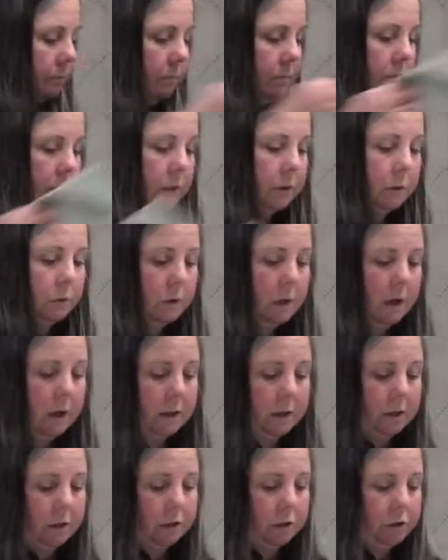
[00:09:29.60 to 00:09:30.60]
you
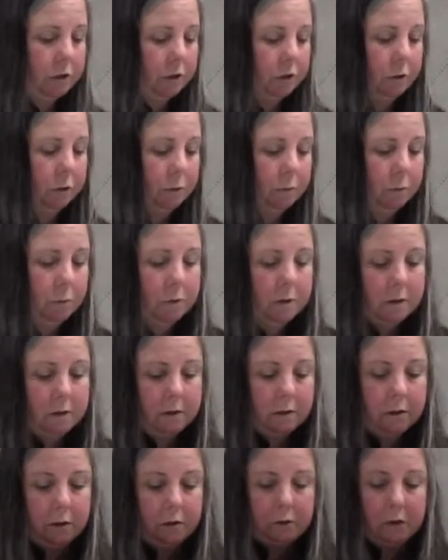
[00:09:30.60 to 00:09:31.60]
cut your
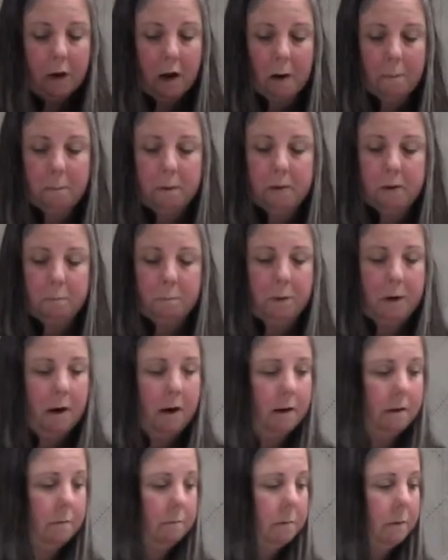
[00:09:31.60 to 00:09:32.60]
top and your
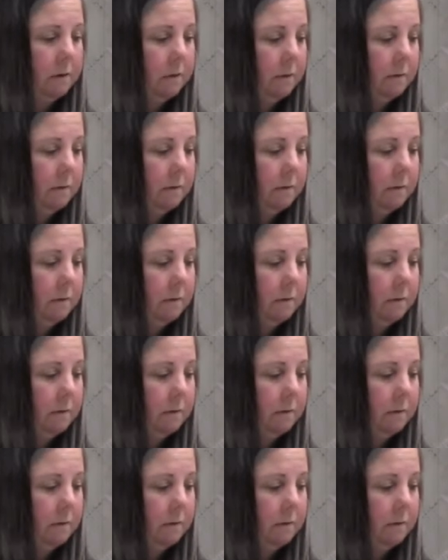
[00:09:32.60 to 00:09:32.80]
bottom